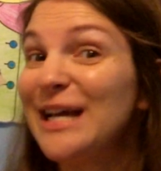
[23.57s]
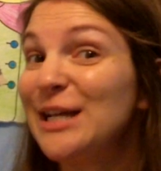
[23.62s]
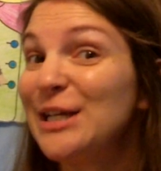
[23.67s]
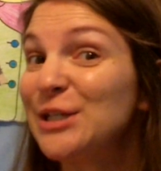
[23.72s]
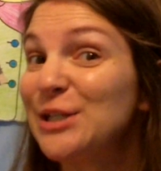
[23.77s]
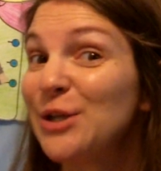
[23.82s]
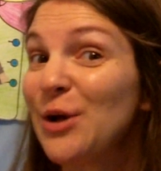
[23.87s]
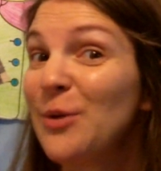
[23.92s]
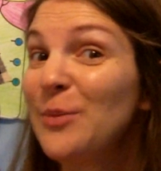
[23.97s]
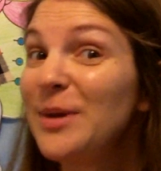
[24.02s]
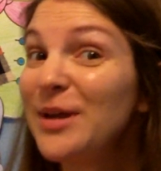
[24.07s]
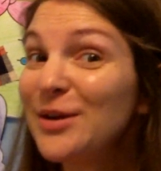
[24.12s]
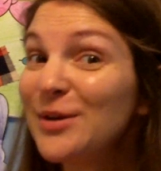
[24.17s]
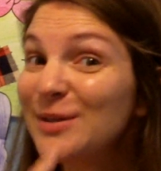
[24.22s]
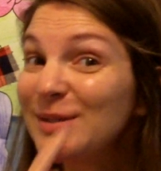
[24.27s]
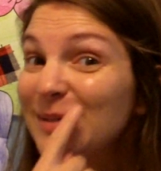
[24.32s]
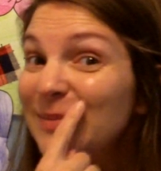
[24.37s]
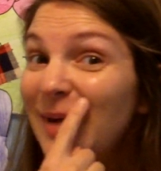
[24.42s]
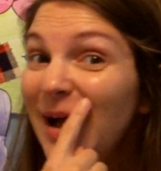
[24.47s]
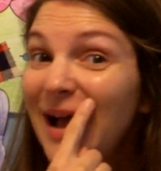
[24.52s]
Show me
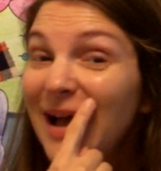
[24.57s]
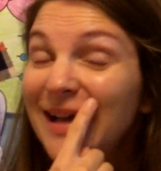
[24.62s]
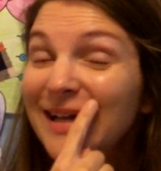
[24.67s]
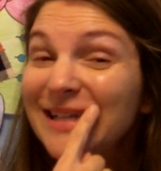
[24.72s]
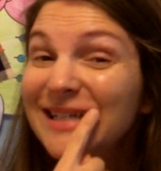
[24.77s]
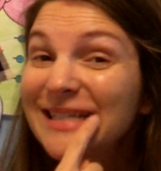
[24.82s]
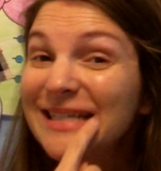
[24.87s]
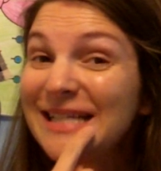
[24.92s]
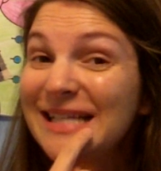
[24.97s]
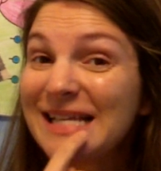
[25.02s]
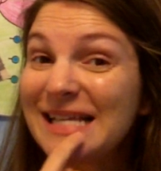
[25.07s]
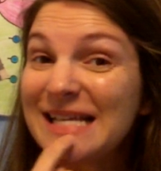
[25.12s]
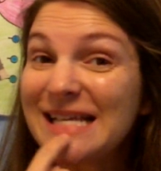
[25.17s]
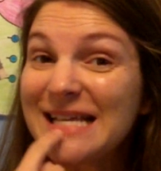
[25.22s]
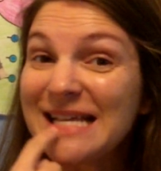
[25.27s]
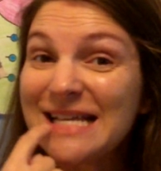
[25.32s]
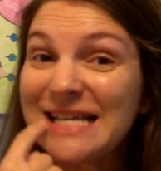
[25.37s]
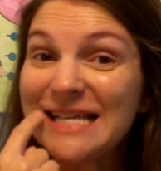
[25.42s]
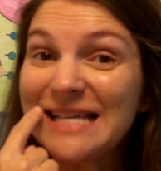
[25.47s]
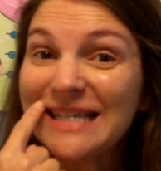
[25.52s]
your smile.
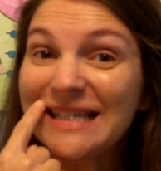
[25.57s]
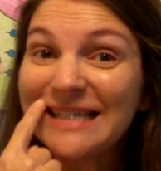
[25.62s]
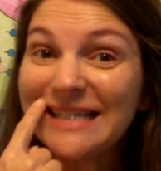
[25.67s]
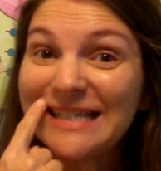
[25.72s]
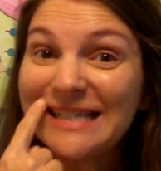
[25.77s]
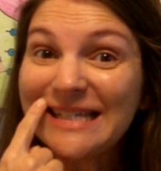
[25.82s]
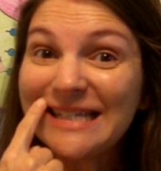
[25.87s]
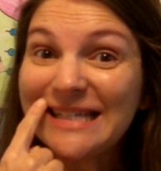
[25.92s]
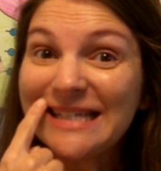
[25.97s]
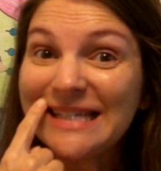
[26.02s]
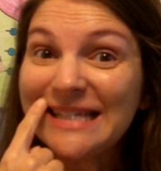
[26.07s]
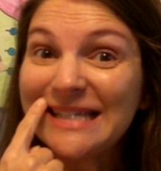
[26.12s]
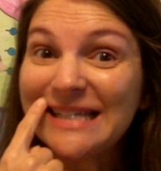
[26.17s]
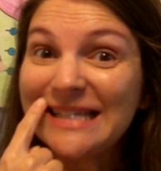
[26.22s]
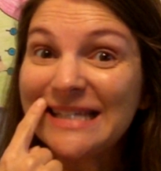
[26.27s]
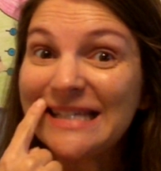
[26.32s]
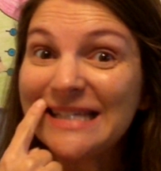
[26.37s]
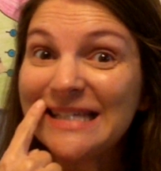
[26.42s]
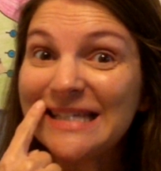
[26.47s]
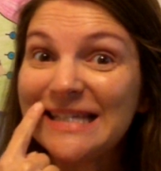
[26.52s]

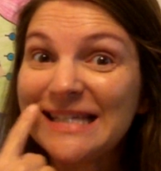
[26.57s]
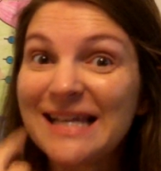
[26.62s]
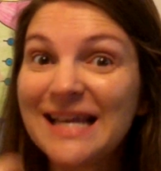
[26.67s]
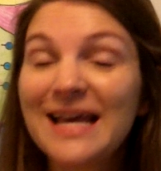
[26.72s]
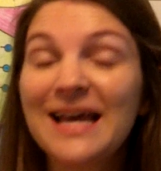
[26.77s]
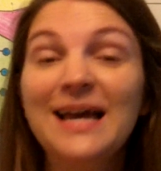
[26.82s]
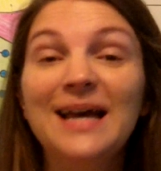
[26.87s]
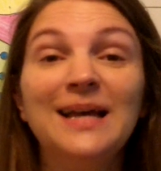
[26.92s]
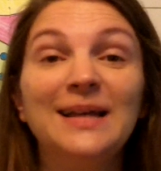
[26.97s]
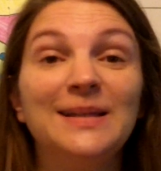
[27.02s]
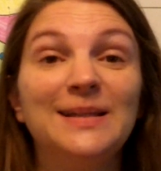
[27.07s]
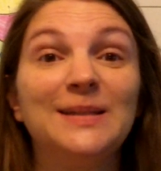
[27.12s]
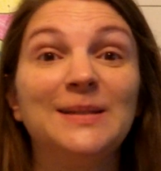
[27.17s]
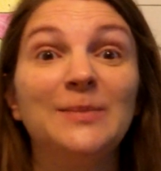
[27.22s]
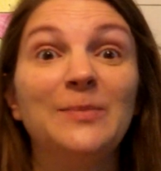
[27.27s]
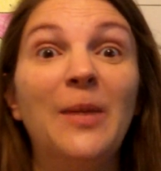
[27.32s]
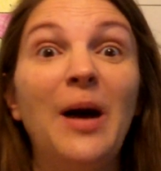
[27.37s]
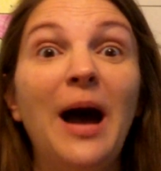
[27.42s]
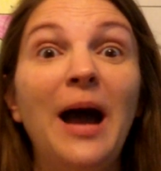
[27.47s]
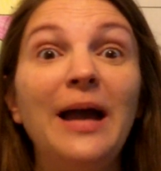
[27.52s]
S.
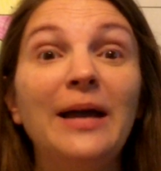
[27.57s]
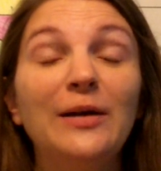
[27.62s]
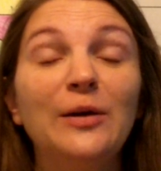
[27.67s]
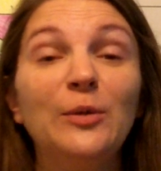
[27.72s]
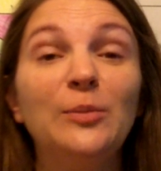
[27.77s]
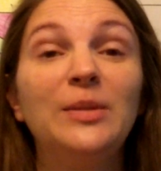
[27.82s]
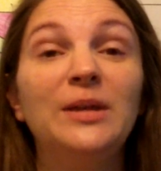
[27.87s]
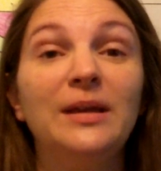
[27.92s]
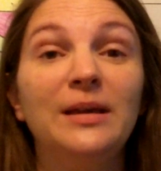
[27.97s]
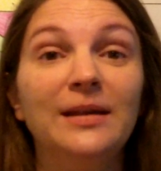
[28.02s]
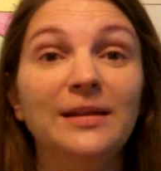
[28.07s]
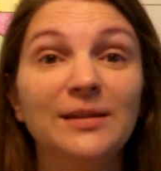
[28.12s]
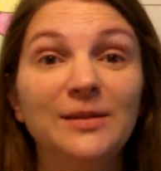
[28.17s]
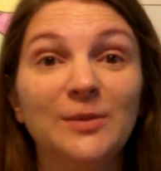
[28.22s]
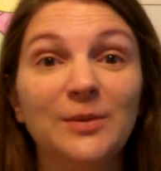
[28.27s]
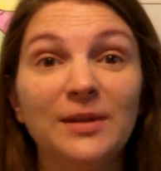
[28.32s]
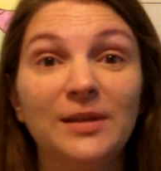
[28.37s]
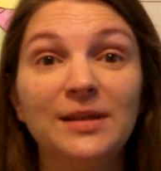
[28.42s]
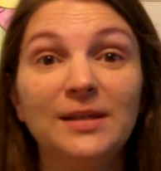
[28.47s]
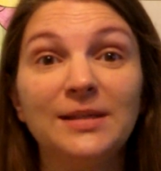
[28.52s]
Smile
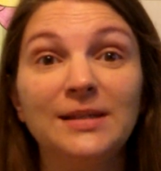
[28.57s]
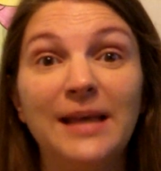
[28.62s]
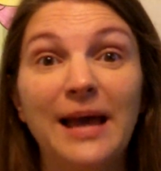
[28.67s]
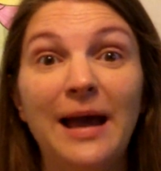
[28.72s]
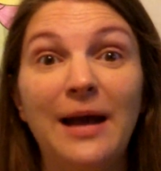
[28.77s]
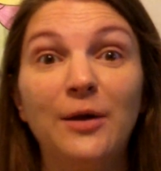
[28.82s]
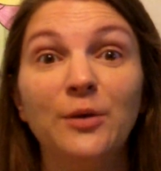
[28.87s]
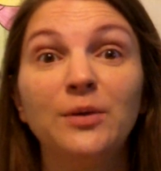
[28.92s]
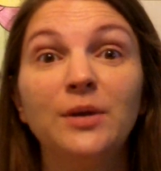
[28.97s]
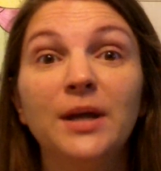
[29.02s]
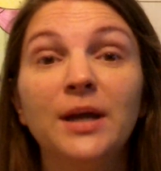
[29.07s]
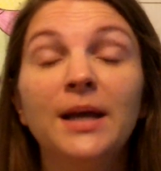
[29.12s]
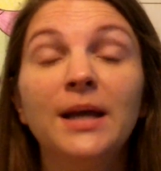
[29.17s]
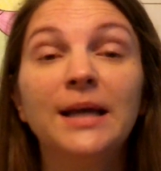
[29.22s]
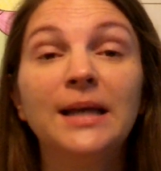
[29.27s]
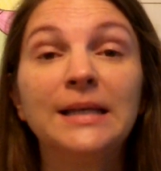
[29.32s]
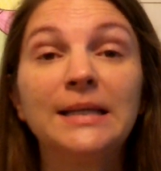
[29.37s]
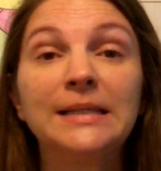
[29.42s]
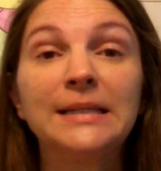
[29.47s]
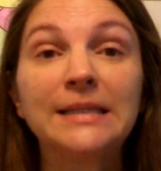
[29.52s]
begins with the sound
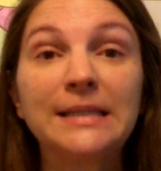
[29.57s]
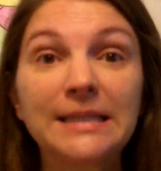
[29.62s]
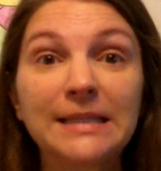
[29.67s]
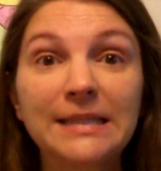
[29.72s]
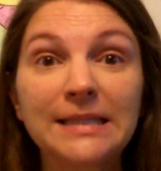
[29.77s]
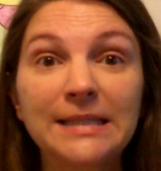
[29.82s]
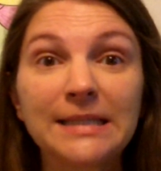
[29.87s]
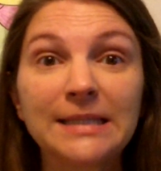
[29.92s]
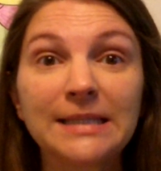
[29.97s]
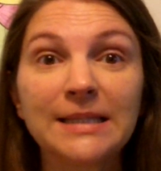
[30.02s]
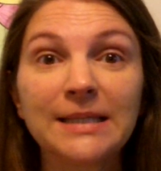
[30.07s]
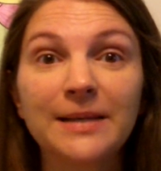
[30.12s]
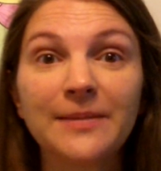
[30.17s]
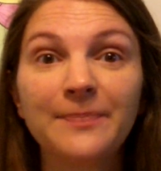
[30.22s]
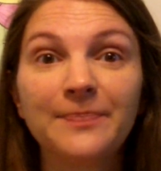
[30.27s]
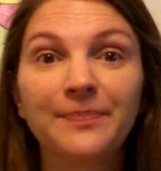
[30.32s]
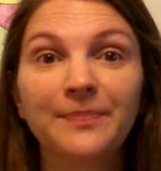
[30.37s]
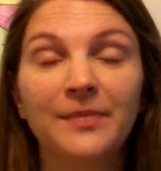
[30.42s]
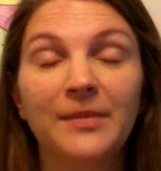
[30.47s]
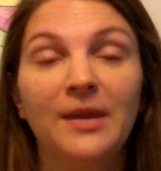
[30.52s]
S.
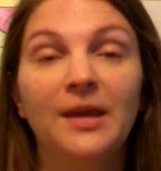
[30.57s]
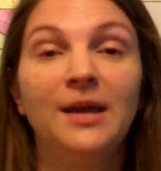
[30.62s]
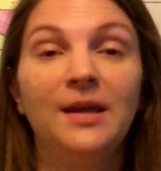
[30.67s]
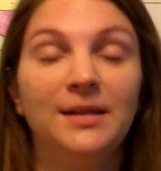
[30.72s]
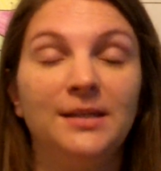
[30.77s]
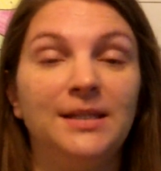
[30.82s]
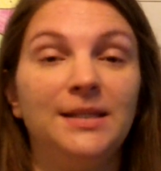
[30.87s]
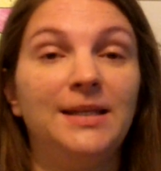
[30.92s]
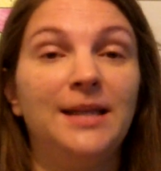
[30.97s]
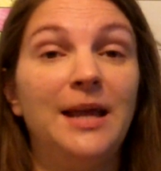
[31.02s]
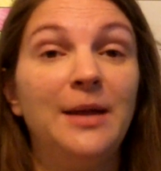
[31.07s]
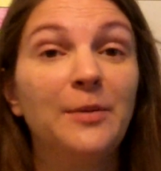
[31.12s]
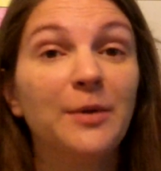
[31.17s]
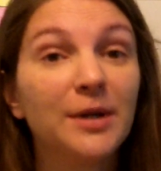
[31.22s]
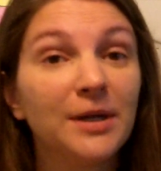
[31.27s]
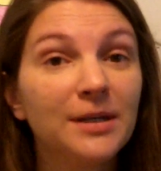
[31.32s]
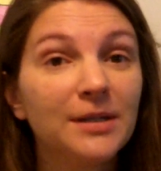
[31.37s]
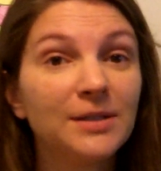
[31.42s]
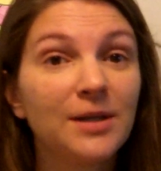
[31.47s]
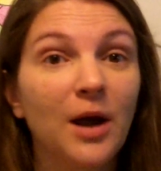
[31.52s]
Today we're
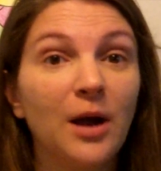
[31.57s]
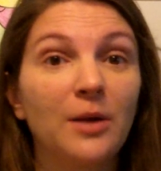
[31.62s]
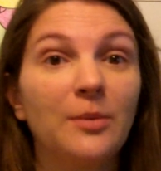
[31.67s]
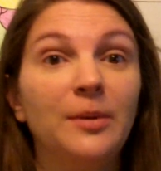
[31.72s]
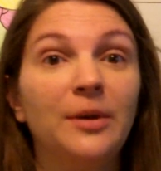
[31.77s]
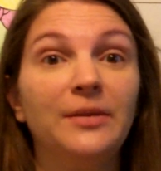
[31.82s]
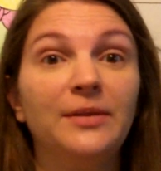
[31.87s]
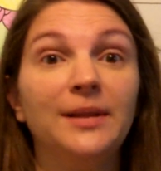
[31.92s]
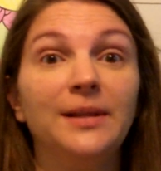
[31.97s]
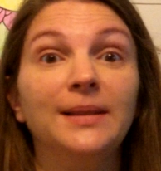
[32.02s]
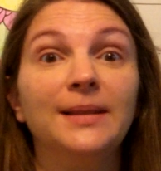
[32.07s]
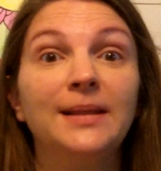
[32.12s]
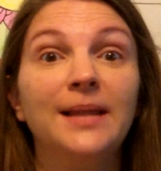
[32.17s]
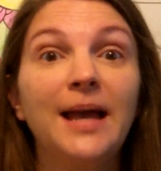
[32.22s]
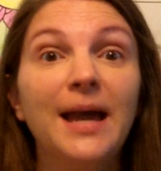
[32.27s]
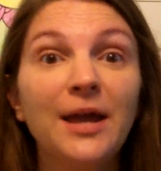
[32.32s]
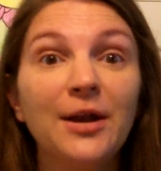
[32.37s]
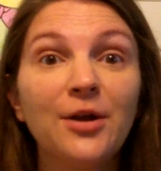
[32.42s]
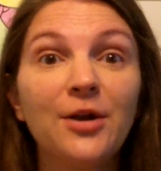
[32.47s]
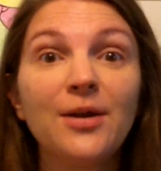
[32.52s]
going to talk about the
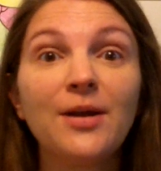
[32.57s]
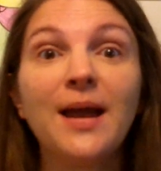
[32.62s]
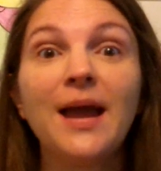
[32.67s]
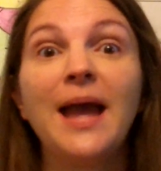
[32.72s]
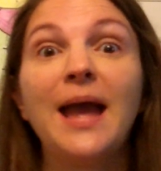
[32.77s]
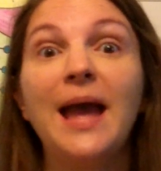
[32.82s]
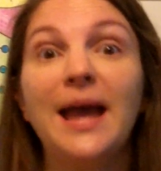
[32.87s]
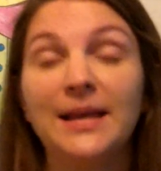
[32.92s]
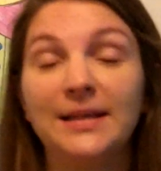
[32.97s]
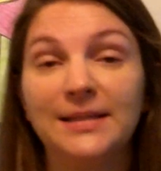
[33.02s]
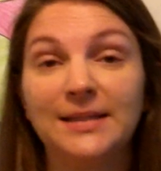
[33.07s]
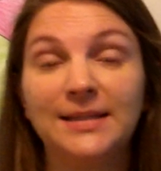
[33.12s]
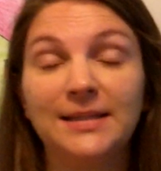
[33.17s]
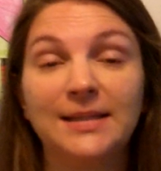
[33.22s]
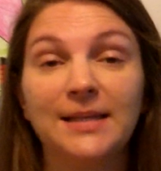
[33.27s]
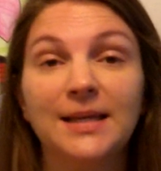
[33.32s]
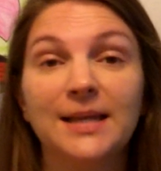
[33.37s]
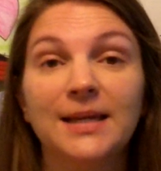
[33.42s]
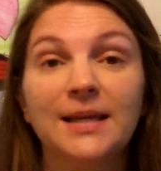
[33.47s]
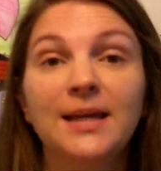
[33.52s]
letter
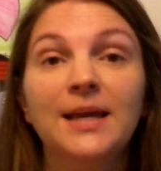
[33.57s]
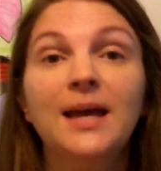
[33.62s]
S.